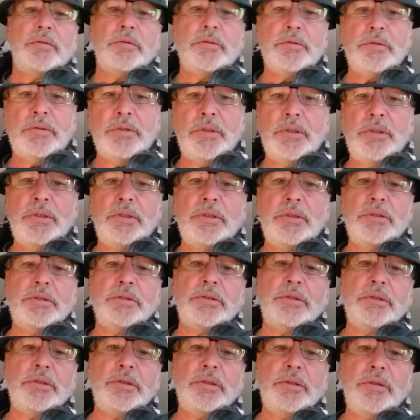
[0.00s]
This
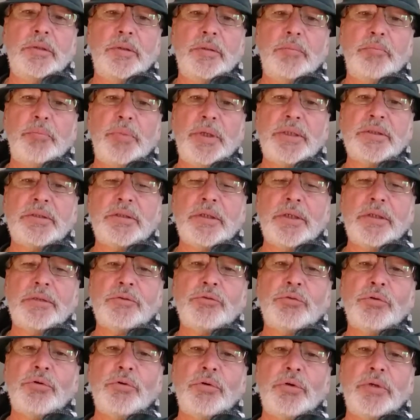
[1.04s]
is EC
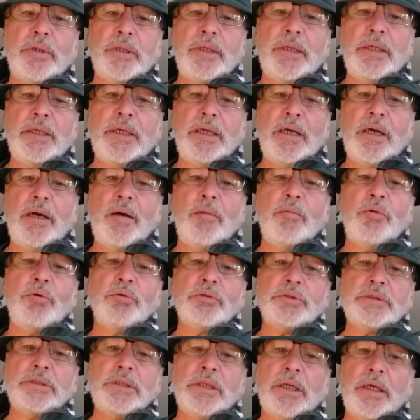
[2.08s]
Pescatore a
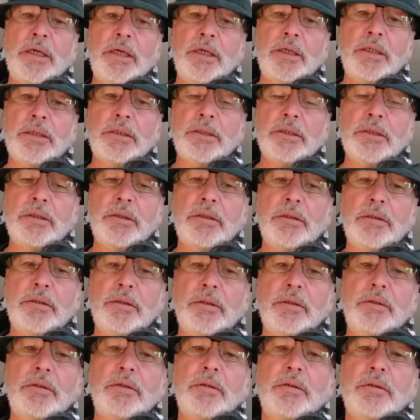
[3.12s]
Mosca.
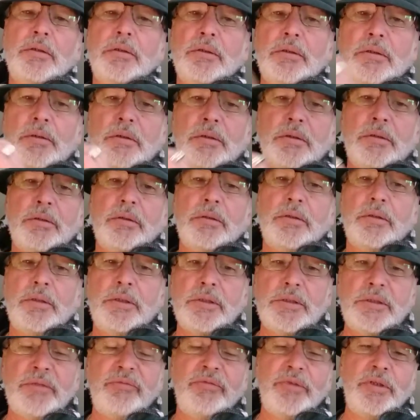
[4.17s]

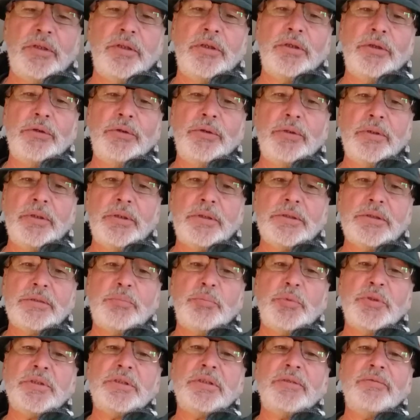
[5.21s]
This video
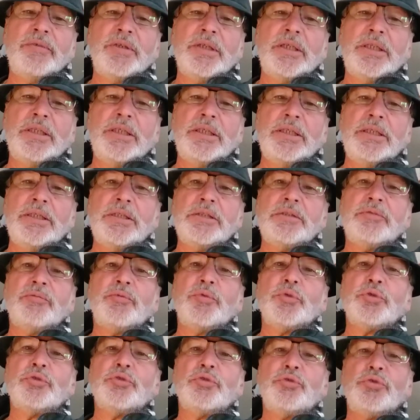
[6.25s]
specifically is
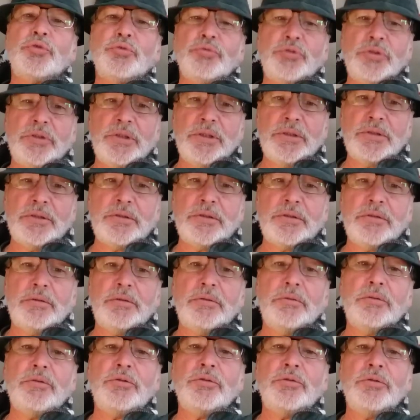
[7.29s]
for two shits.
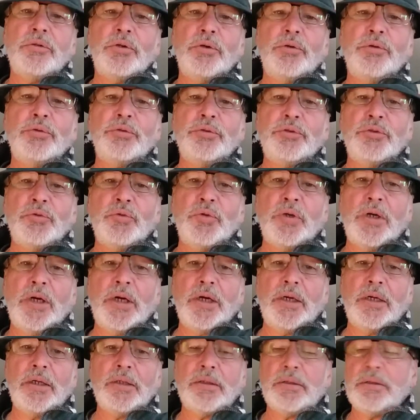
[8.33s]
You know who you
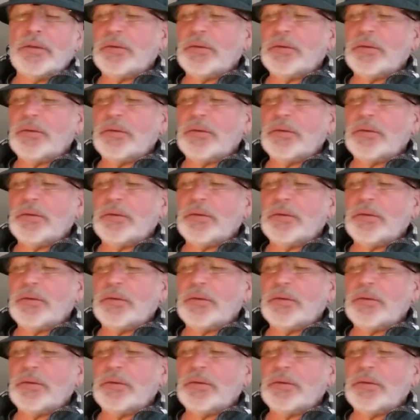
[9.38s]
are.